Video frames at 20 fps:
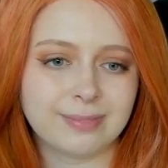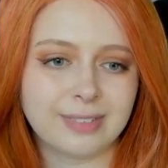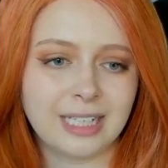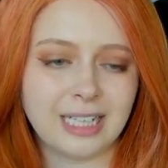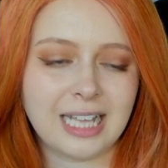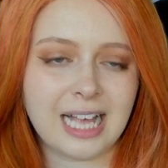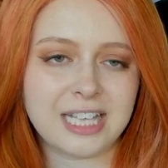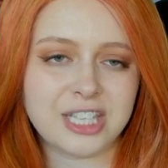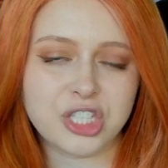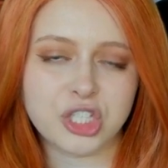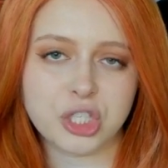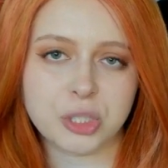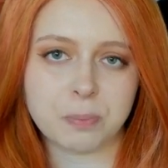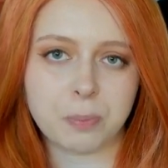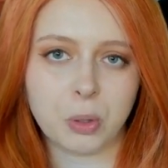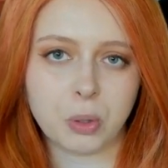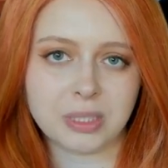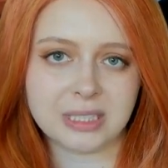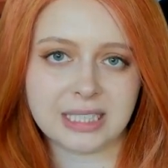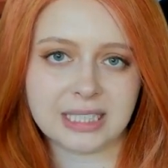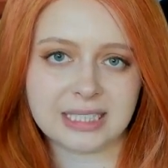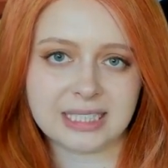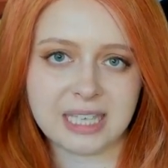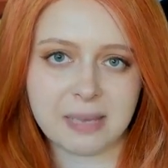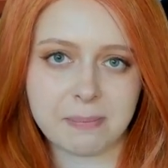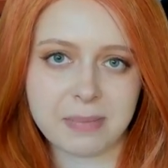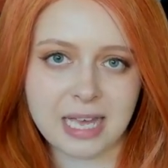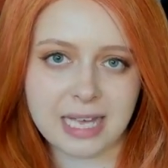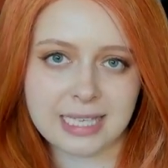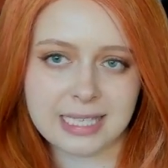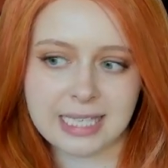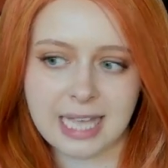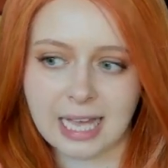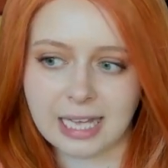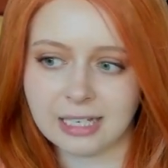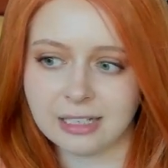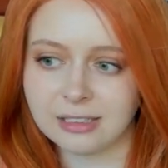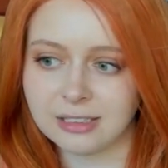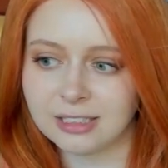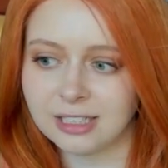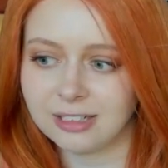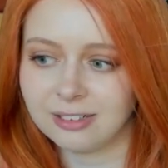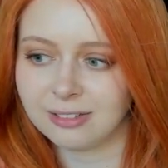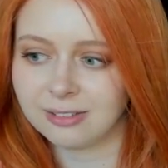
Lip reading: Let's just pause this. Give me a second.